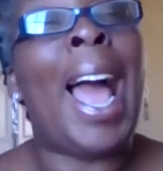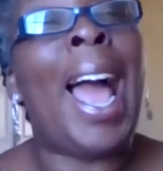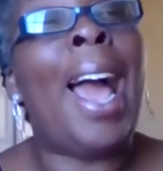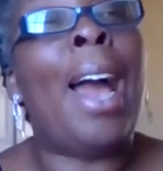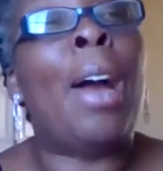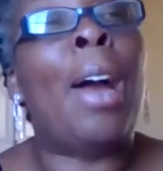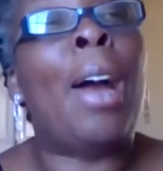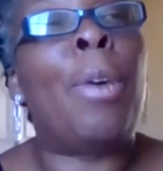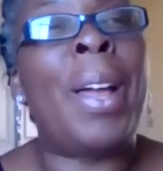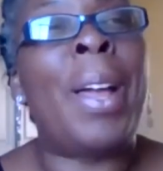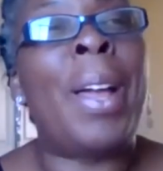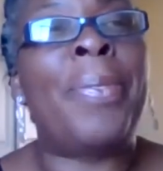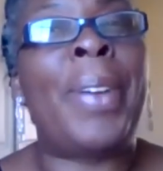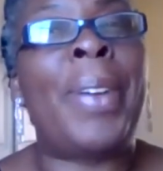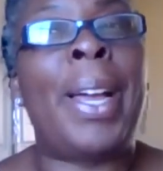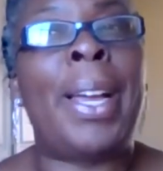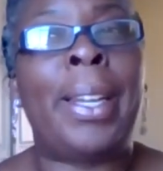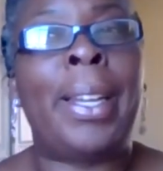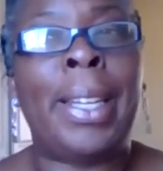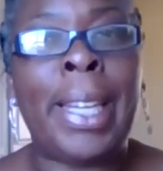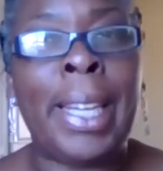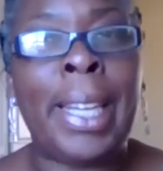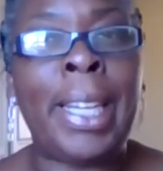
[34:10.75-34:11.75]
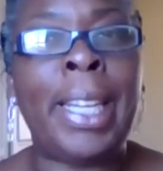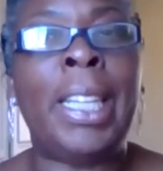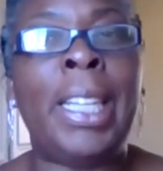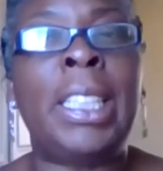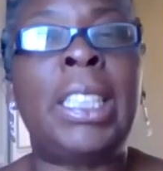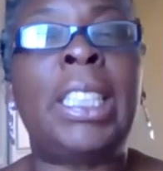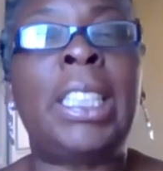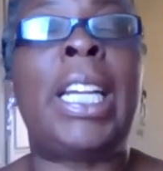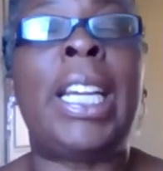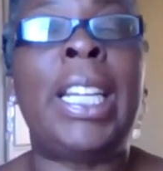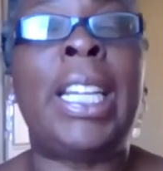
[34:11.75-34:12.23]
However,
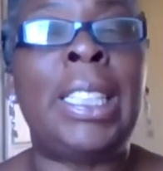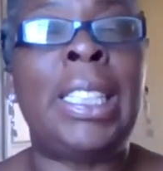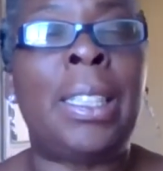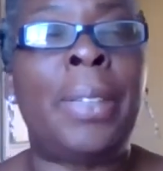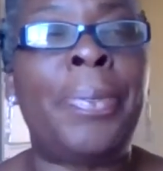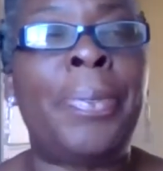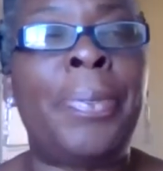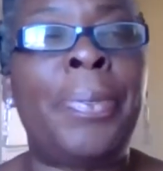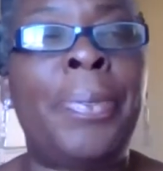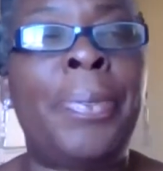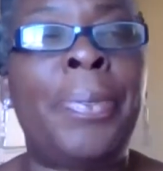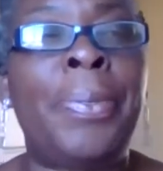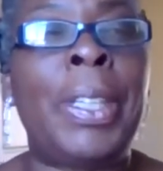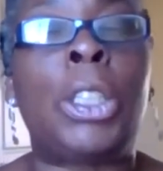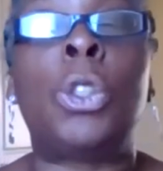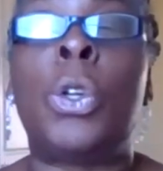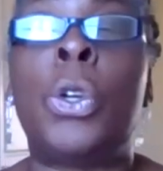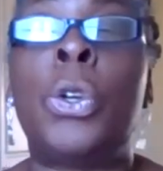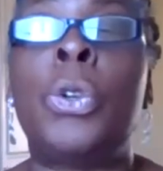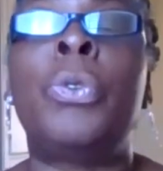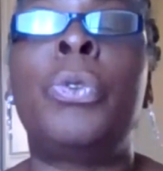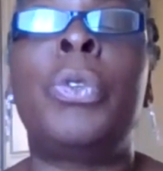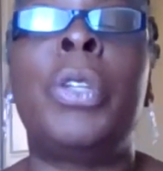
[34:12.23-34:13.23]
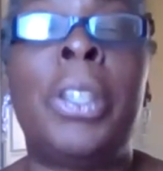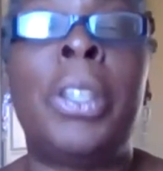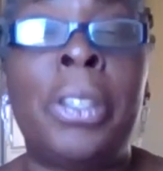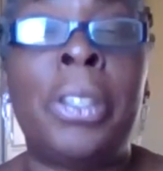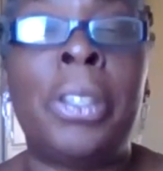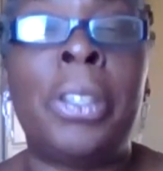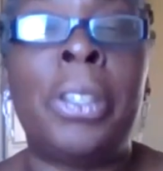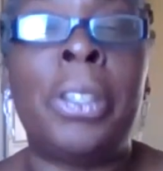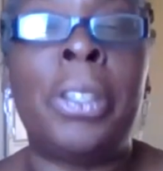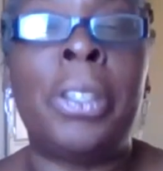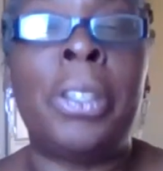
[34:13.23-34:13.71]
each individual
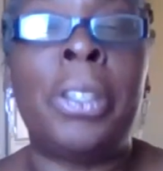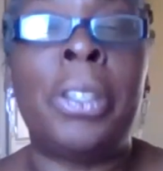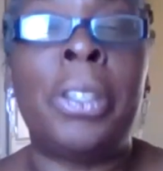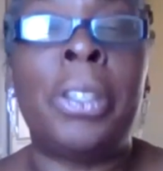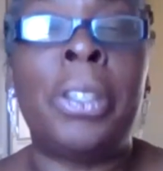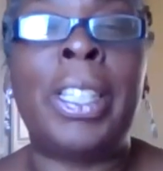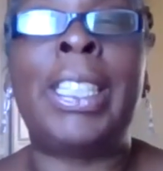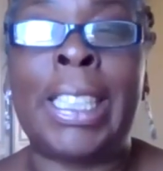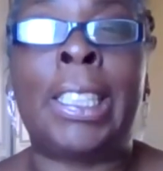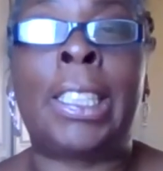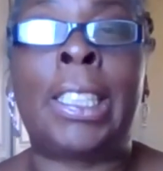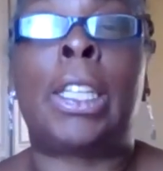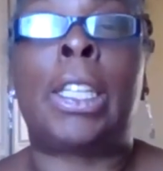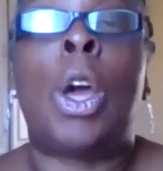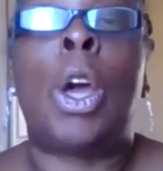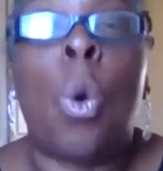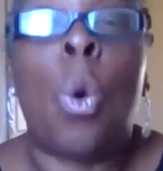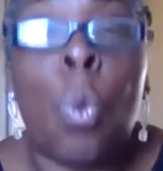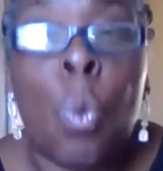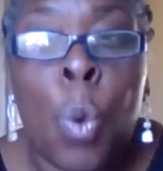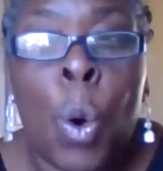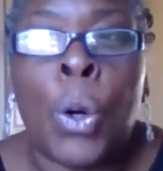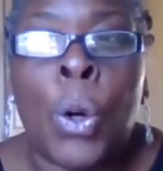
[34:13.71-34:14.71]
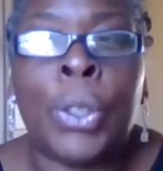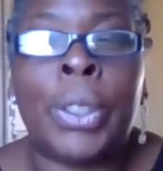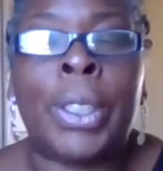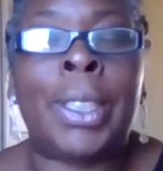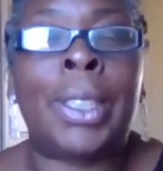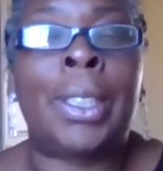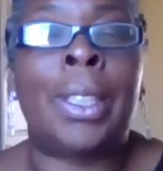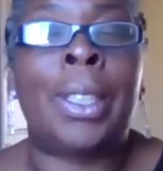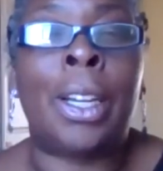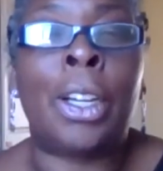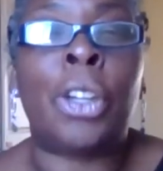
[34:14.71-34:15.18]
who knew the deceased
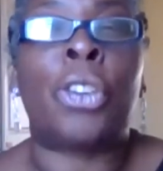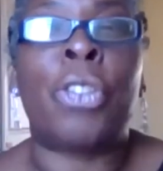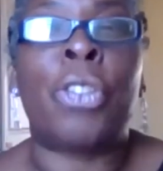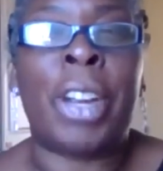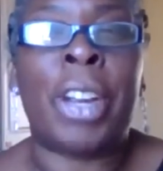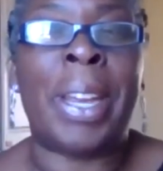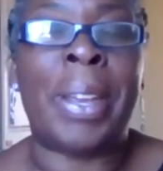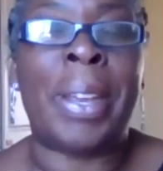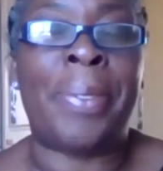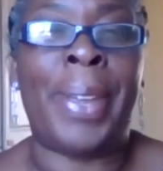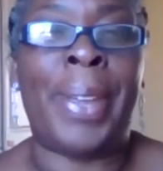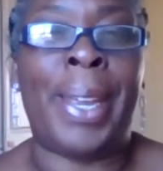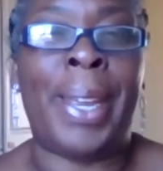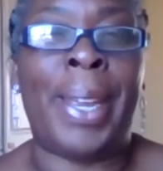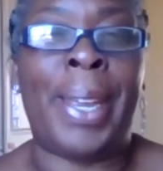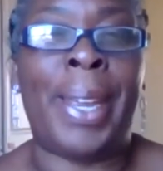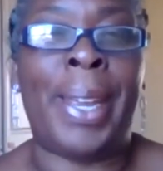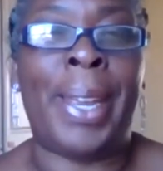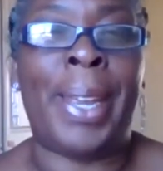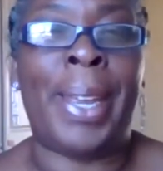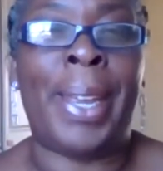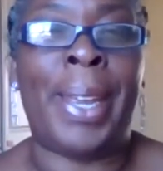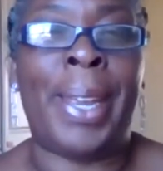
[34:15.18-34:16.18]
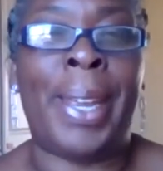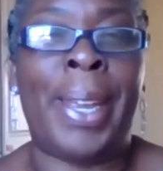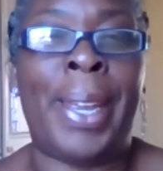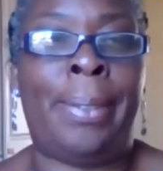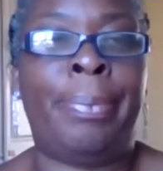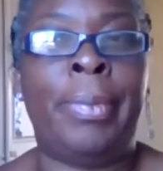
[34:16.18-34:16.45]
was grieving.